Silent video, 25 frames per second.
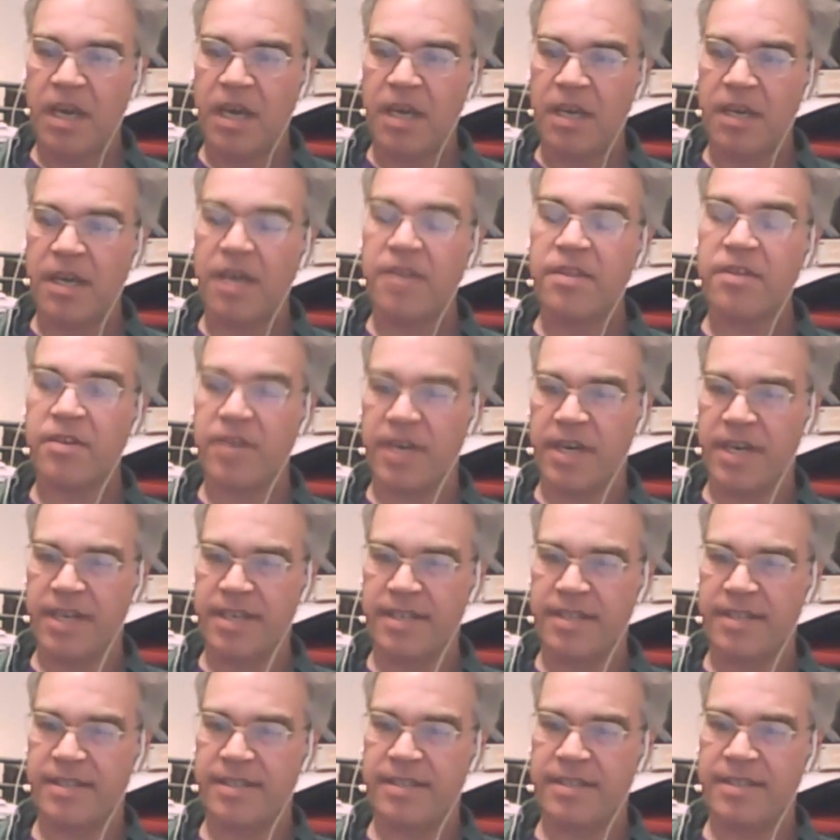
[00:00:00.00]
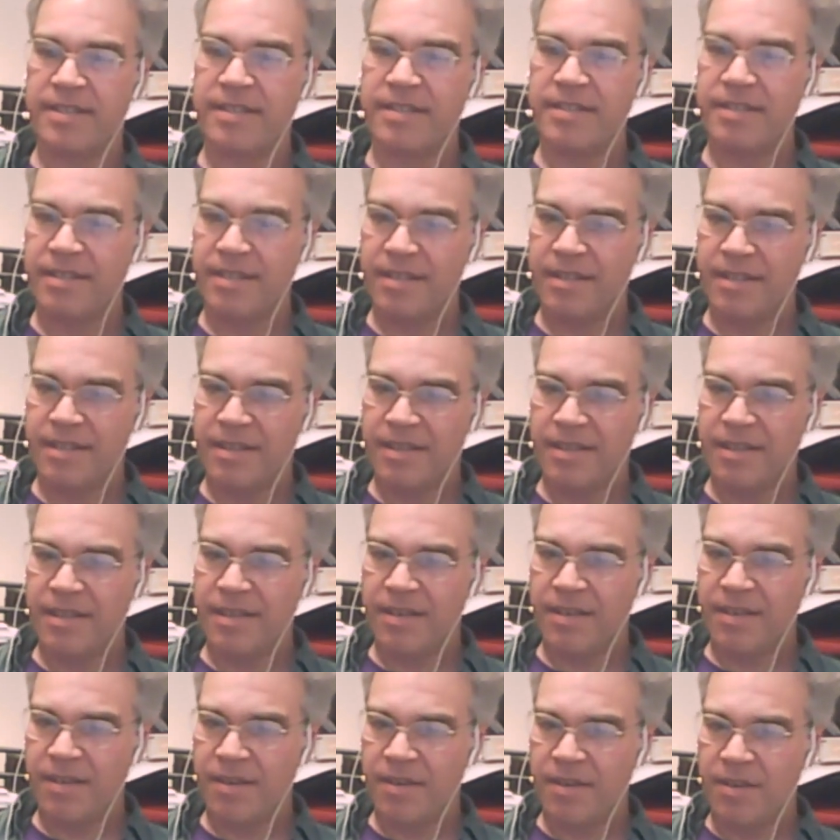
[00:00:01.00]
Another is,
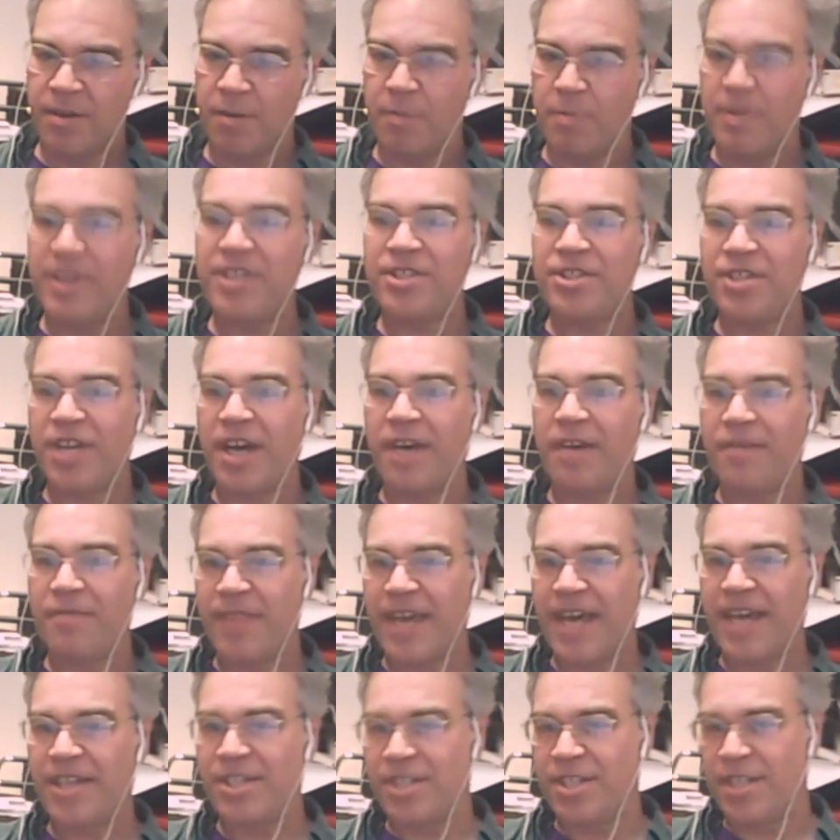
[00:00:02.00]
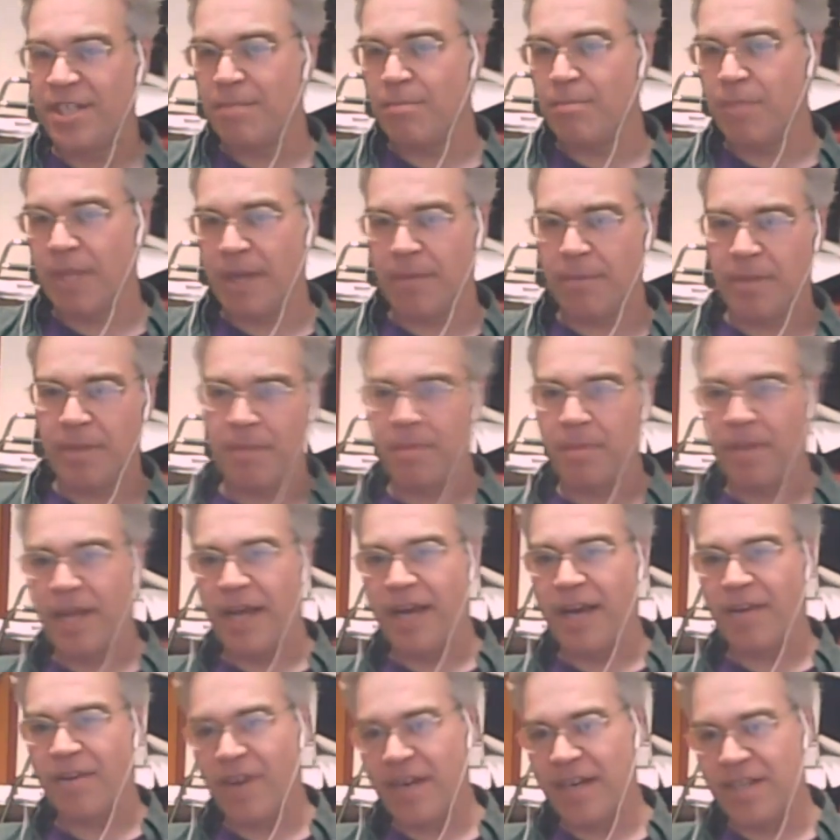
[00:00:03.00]
you're pissed off that she blah, blah,
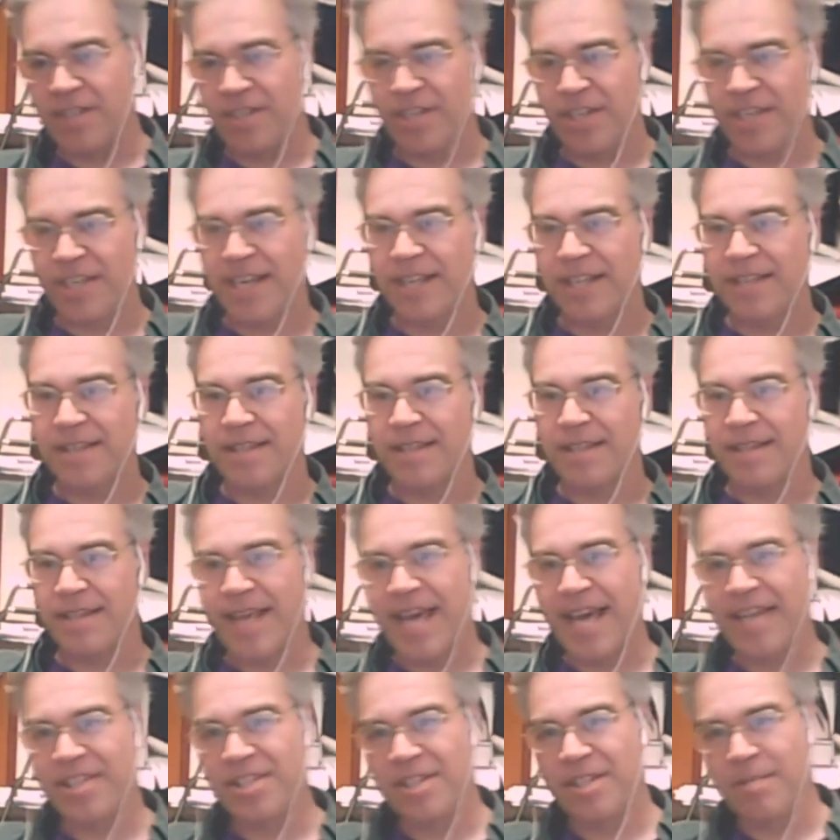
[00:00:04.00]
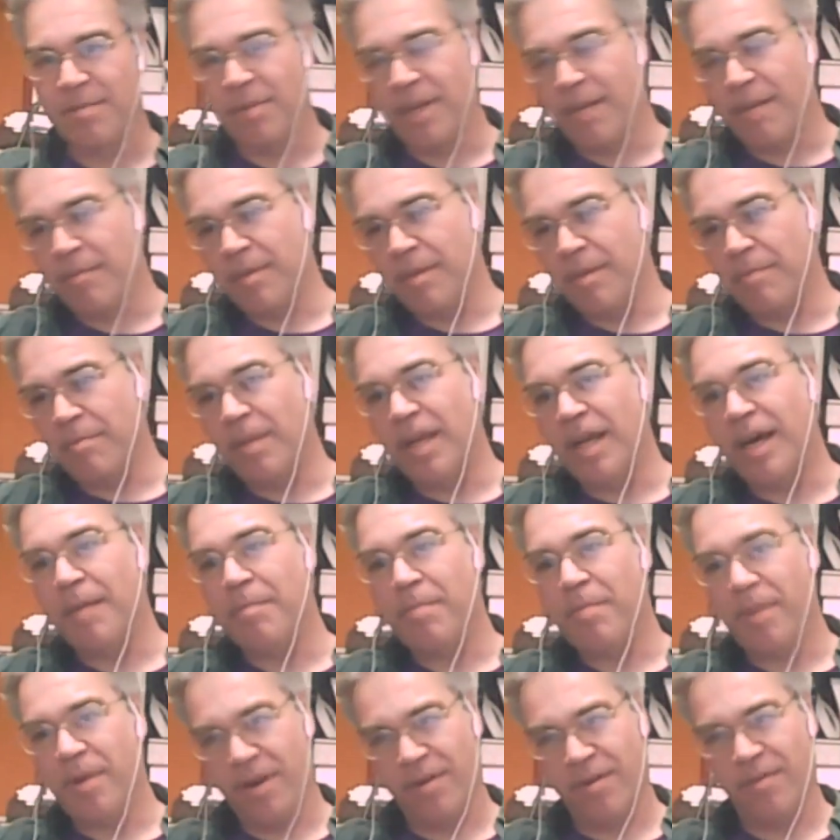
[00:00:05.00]
blah, right? Did you get the that she blah, blah, blah
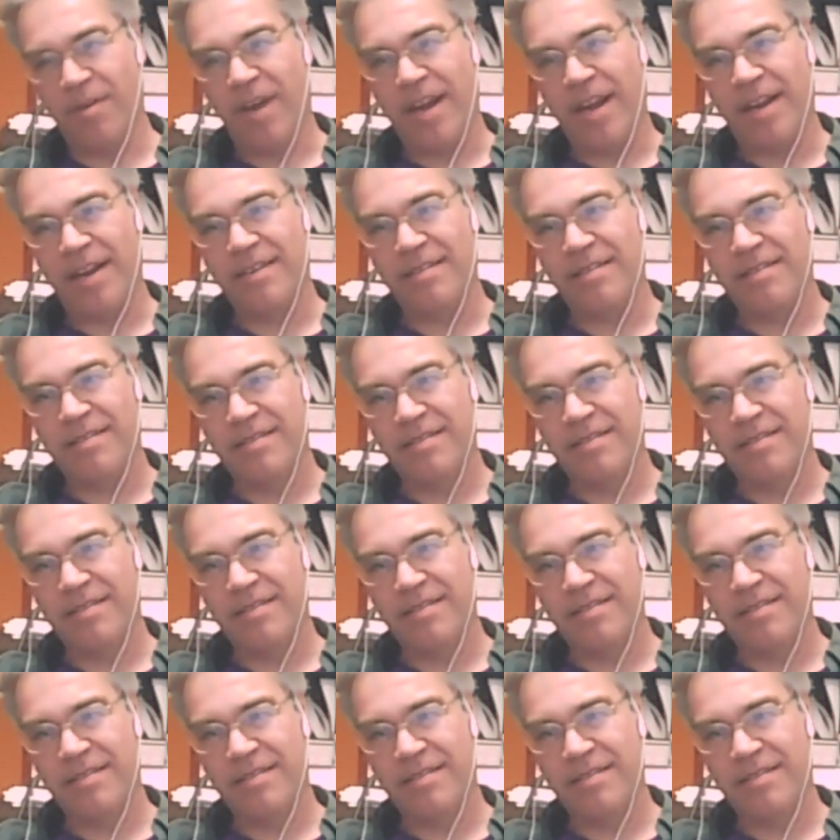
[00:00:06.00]
part, right?